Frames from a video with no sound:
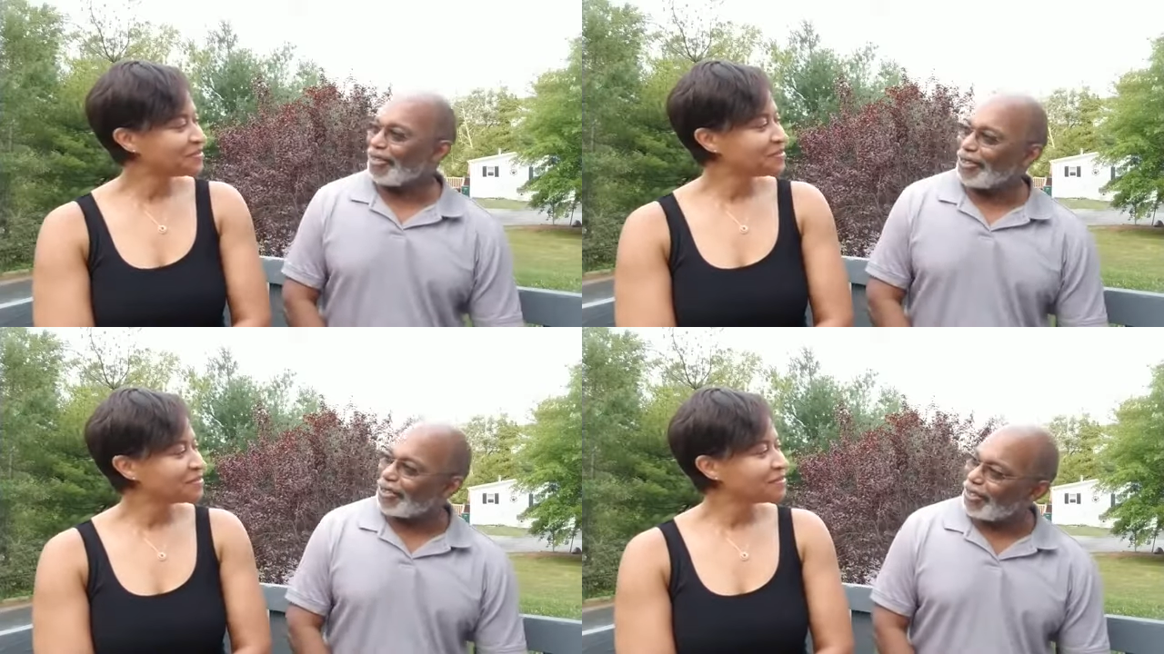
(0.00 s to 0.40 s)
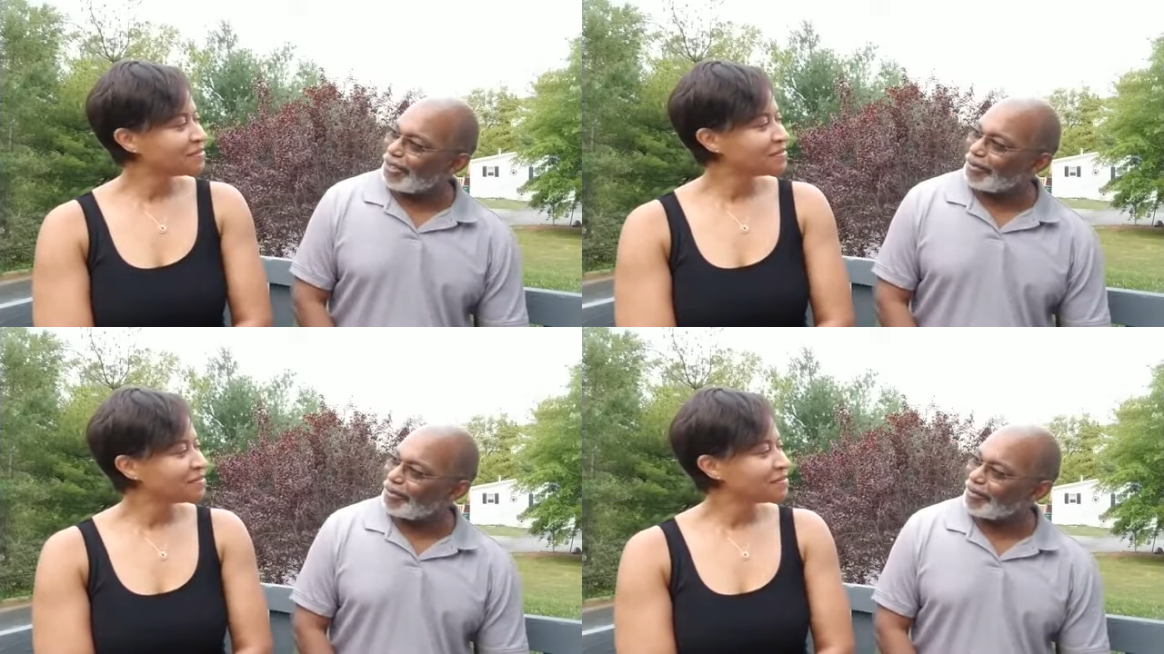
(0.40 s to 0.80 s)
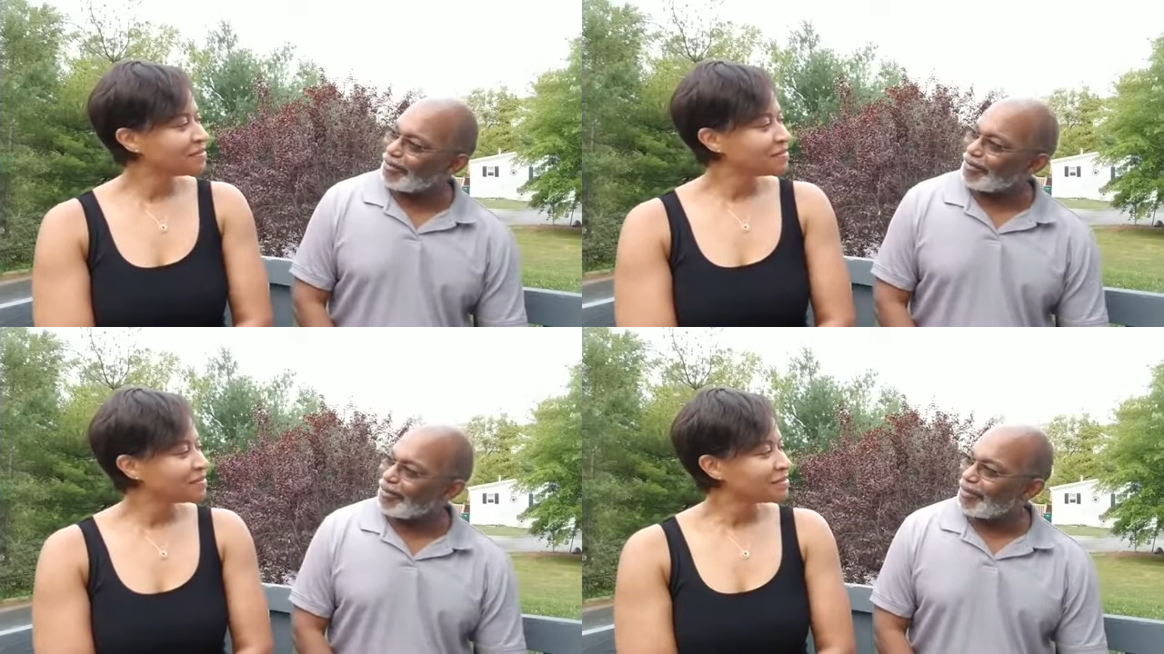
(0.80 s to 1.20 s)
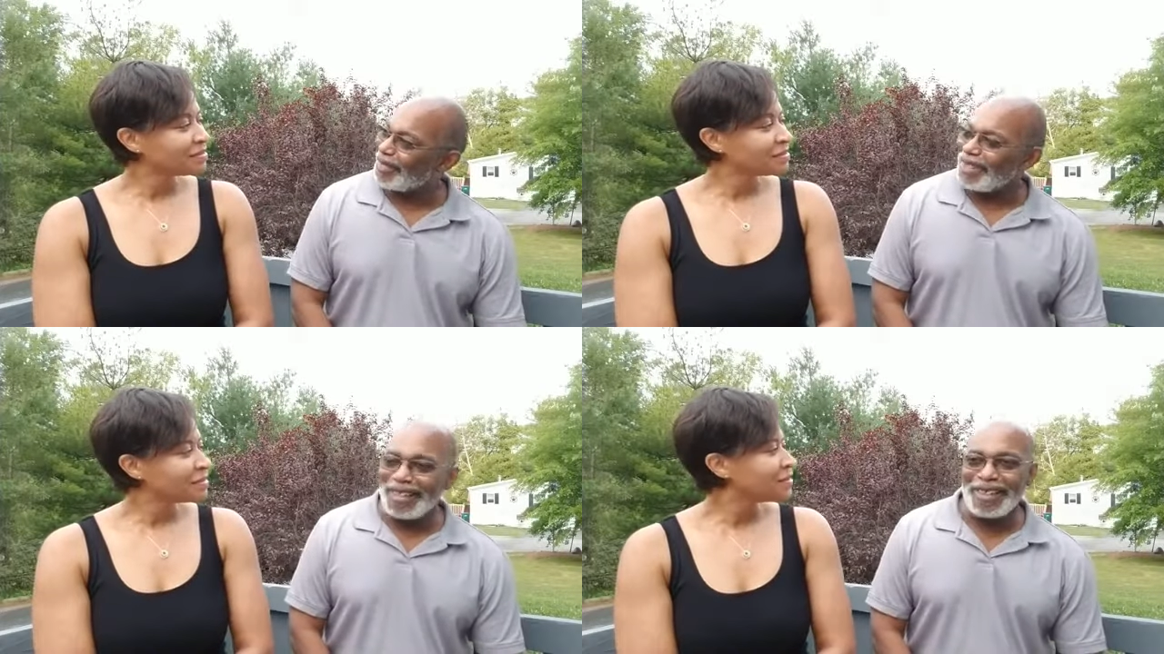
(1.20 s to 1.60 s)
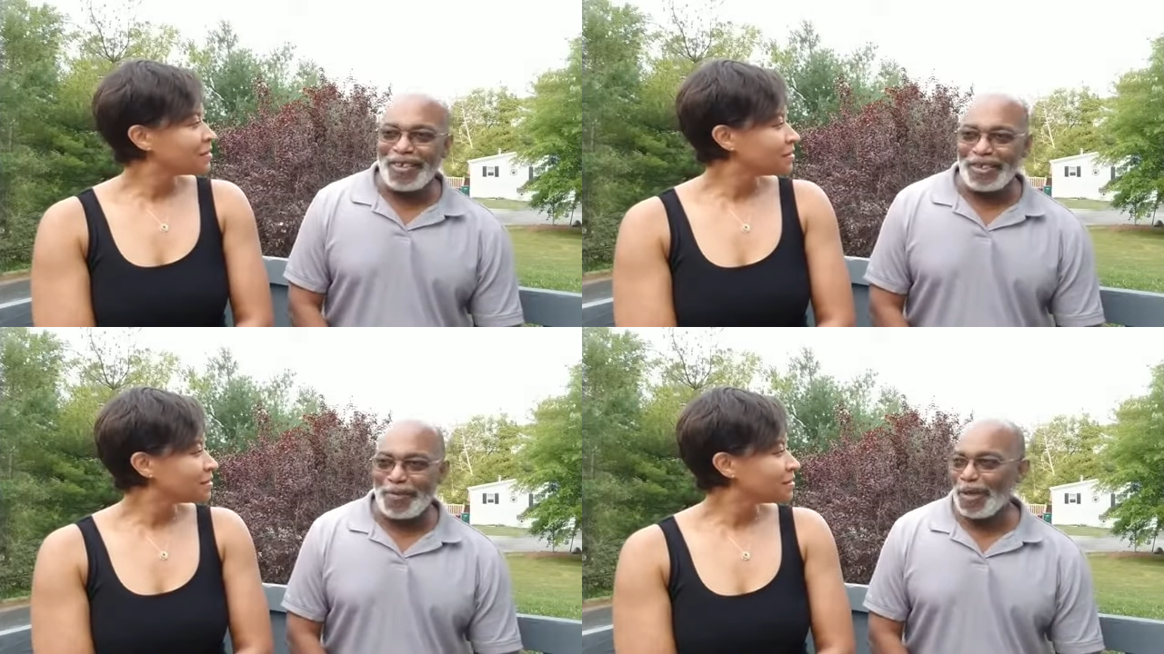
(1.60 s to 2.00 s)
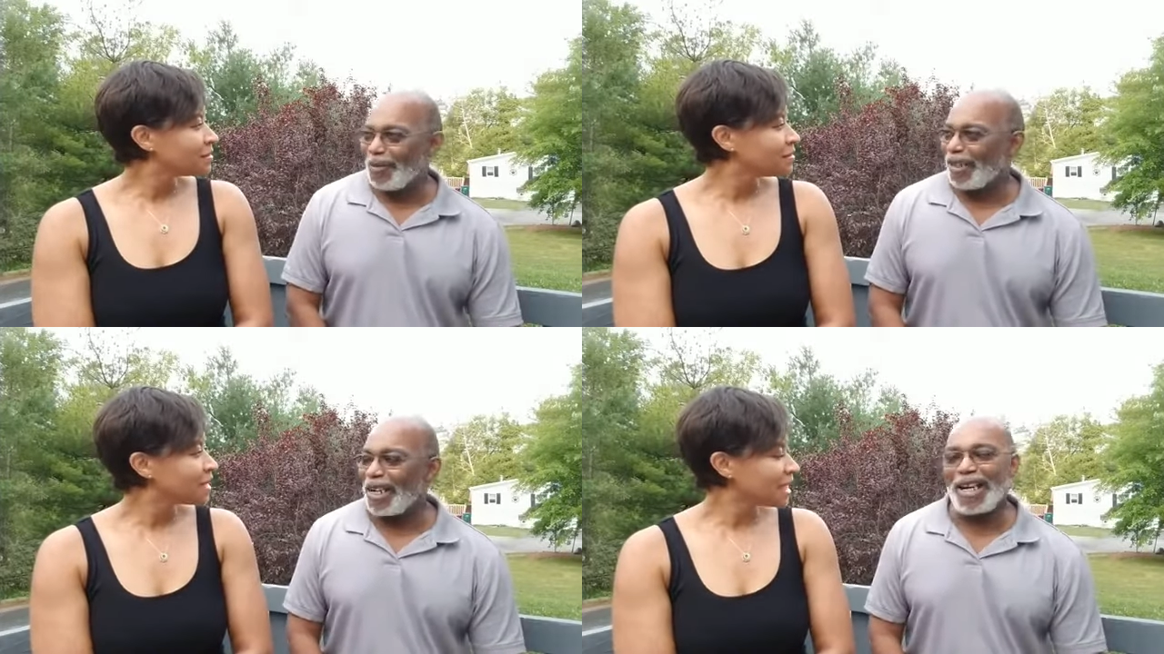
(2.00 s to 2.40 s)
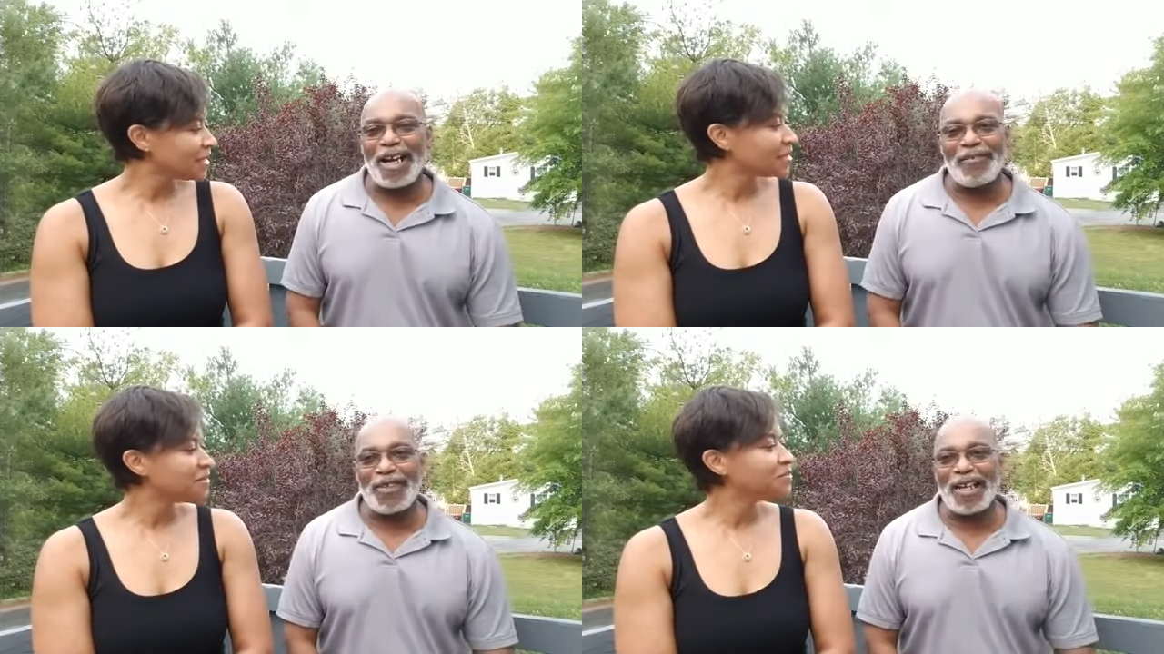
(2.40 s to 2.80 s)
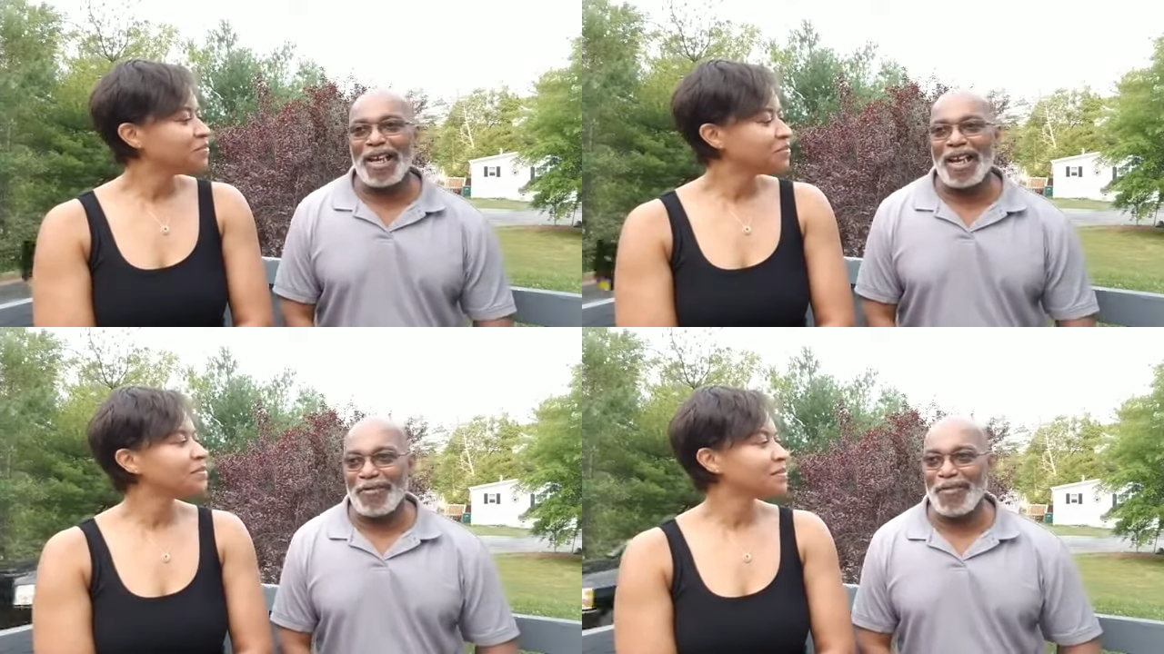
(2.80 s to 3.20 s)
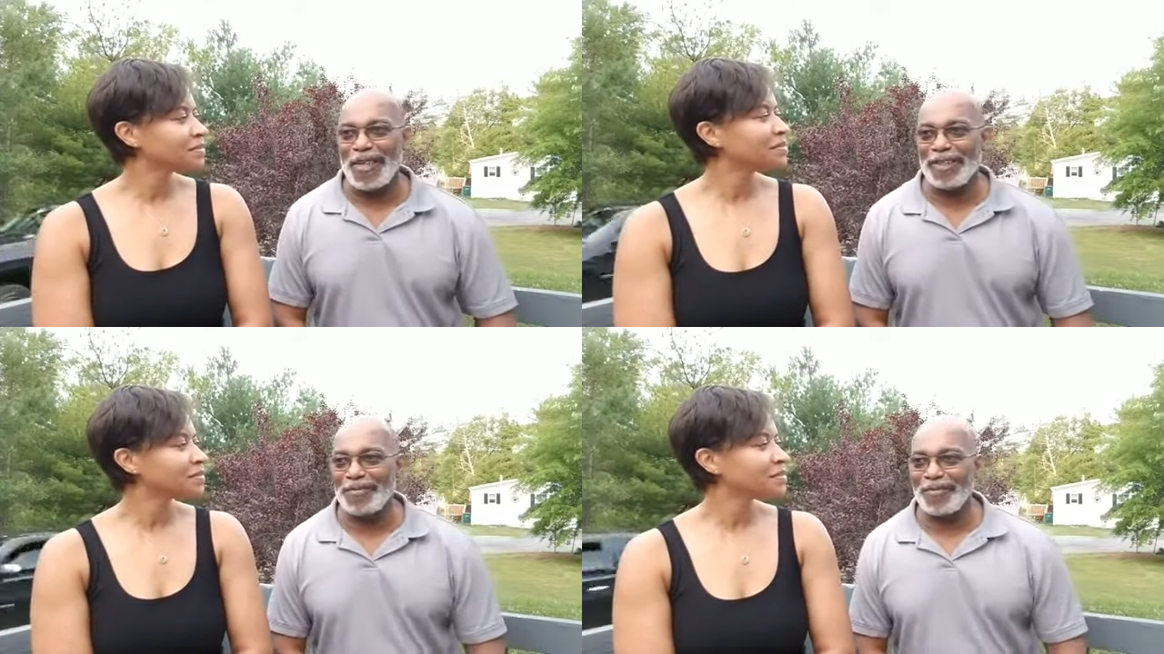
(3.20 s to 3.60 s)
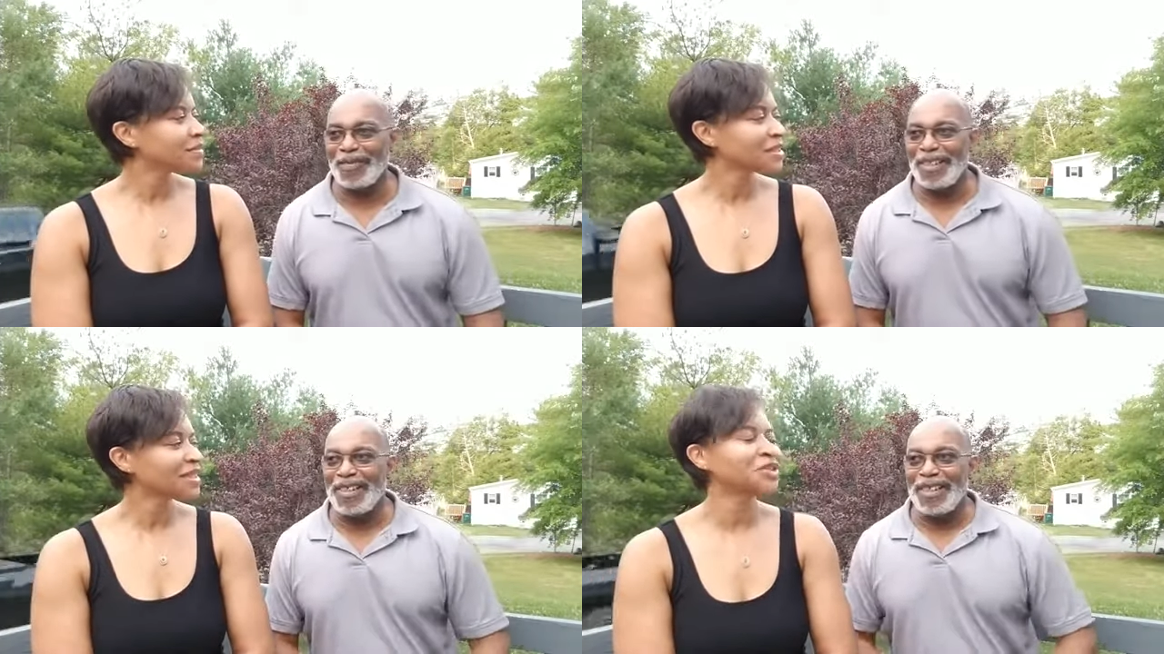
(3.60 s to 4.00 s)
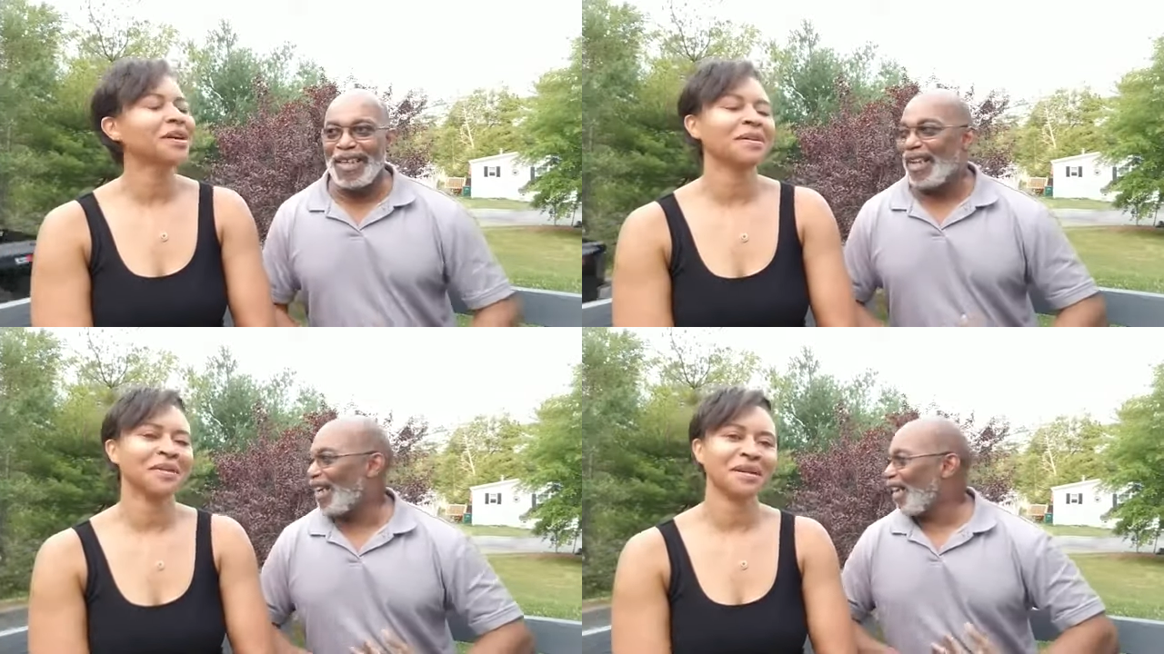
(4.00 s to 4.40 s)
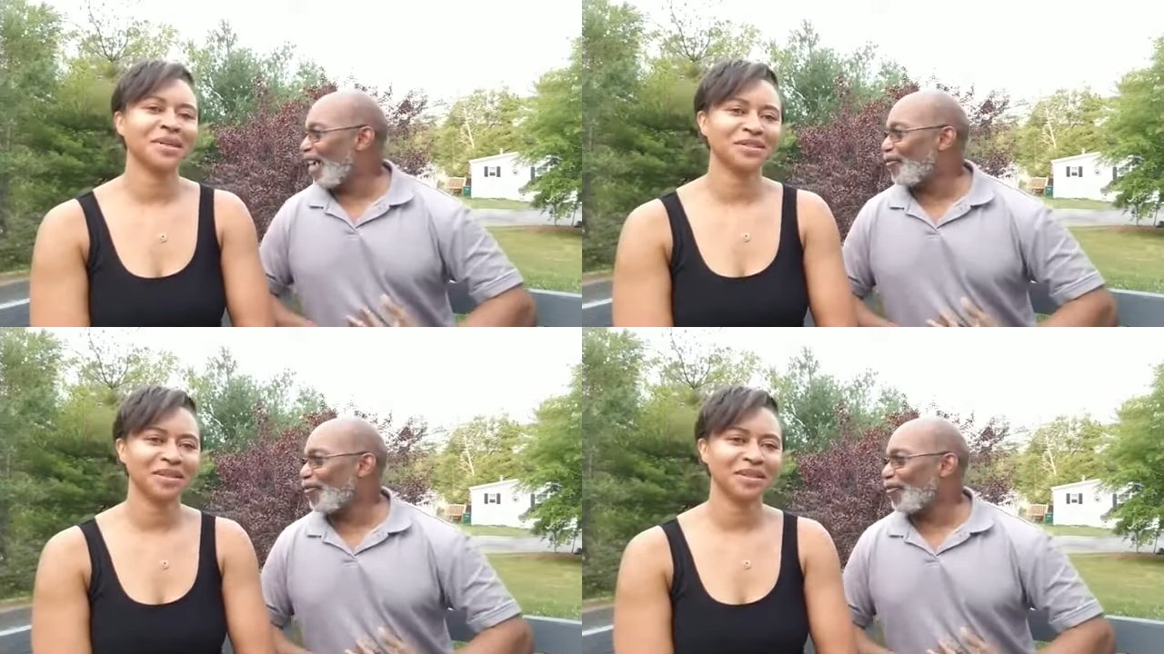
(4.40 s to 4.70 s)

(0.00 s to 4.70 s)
Speaker 1: or so of the people that I have that I haven't met. That you have, okay. And,